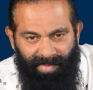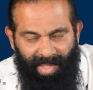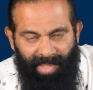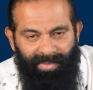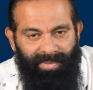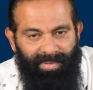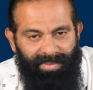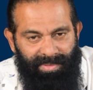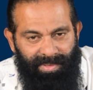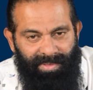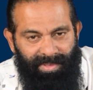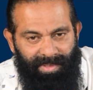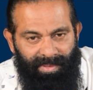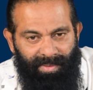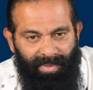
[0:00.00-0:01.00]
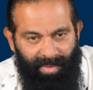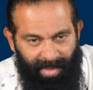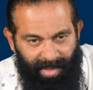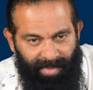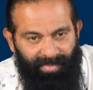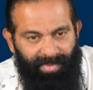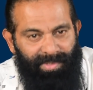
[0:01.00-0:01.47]
Either sit here or
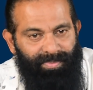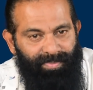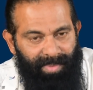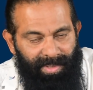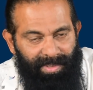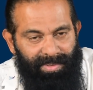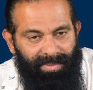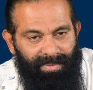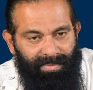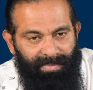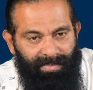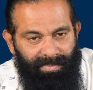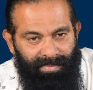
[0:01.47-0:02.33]
leave this place.